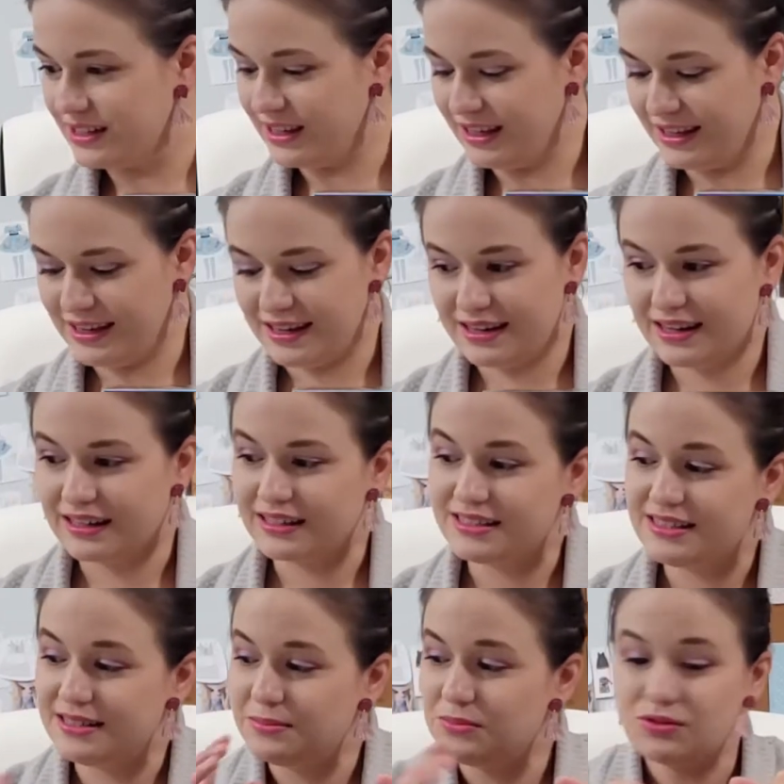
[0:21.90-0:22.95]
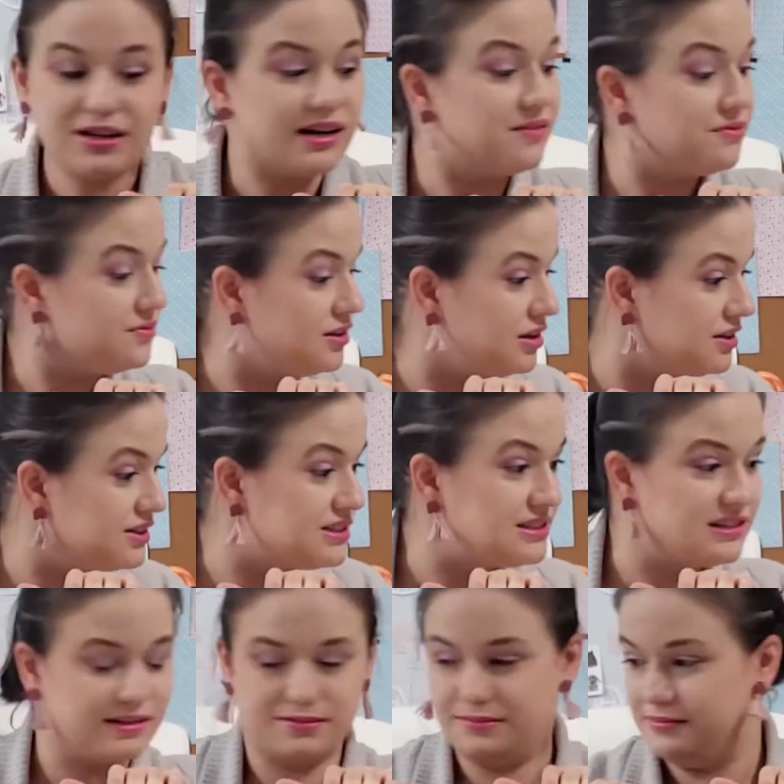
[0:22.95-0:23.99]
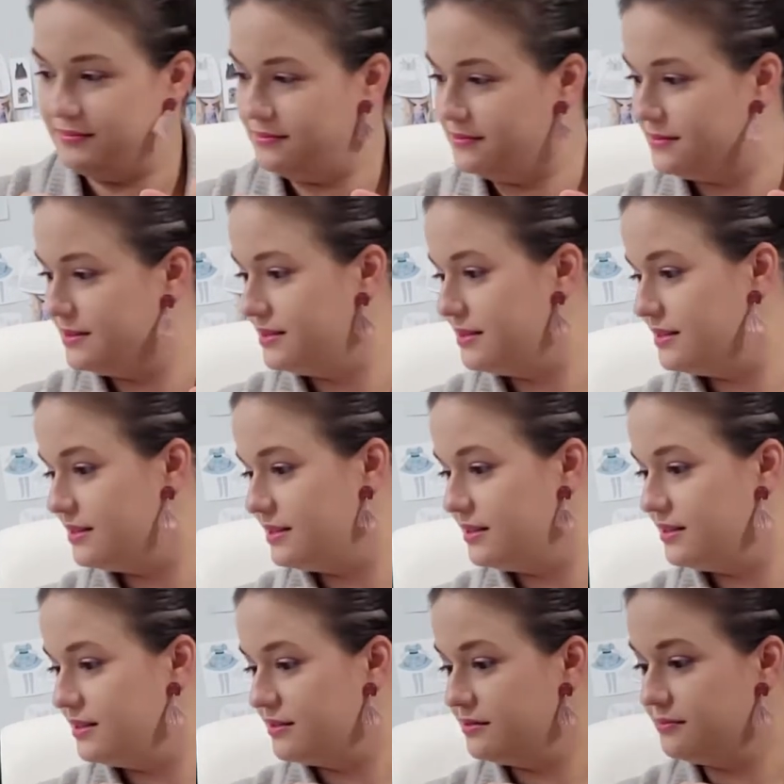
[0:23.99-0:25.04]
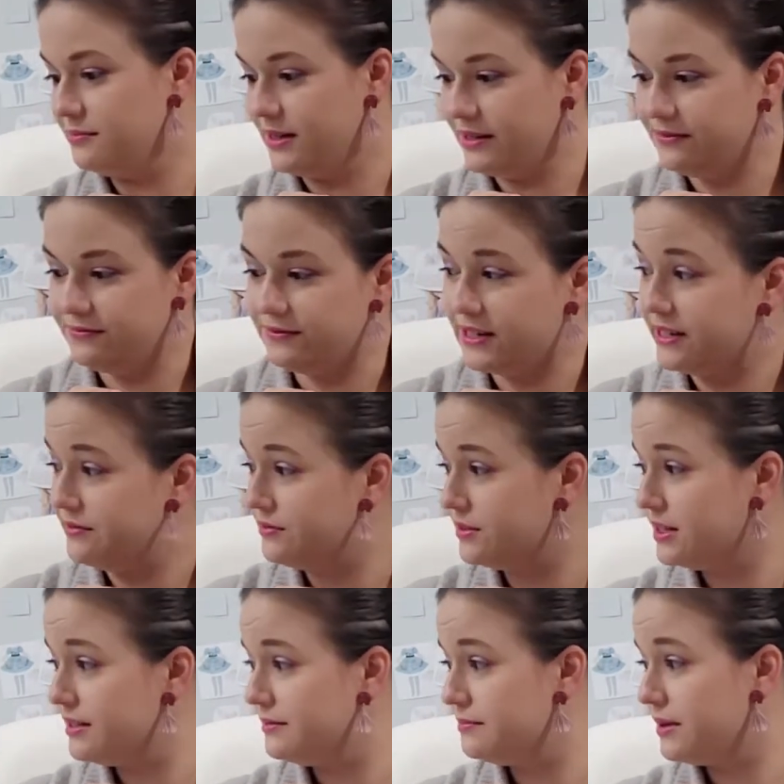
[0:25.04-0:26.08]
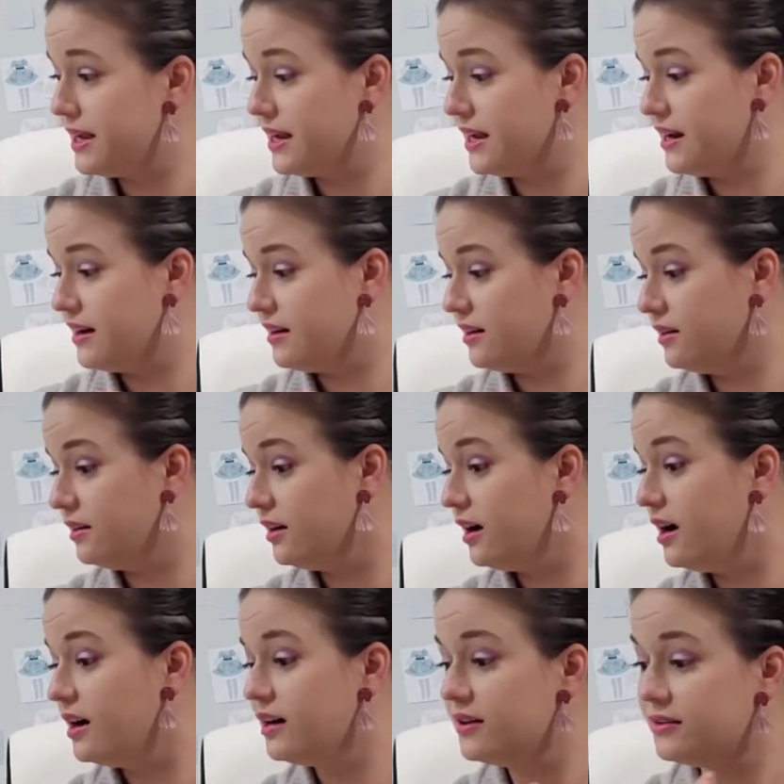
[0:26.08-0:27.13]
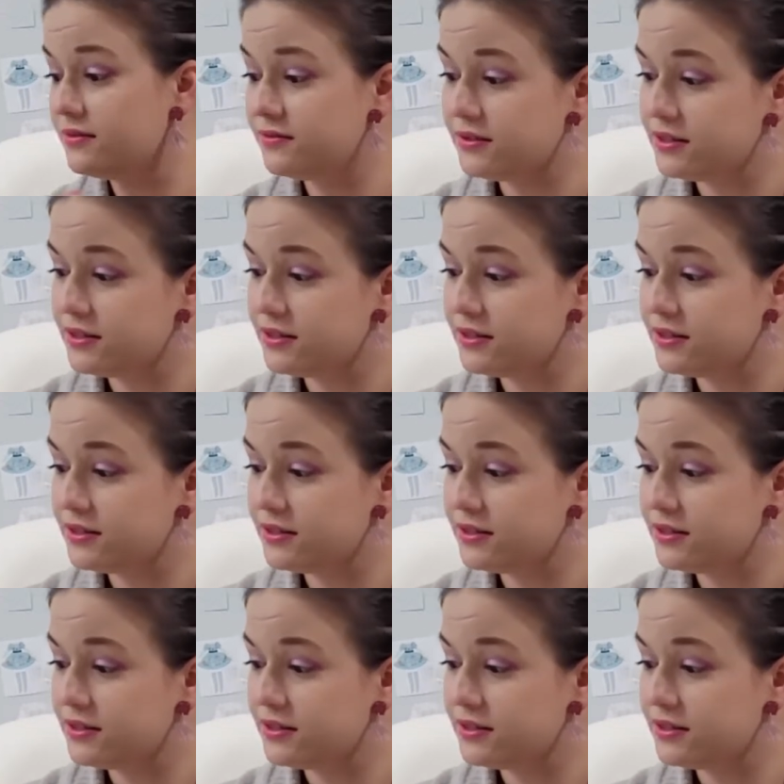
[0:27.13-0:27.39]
And I seem to have lost my favorite pair of...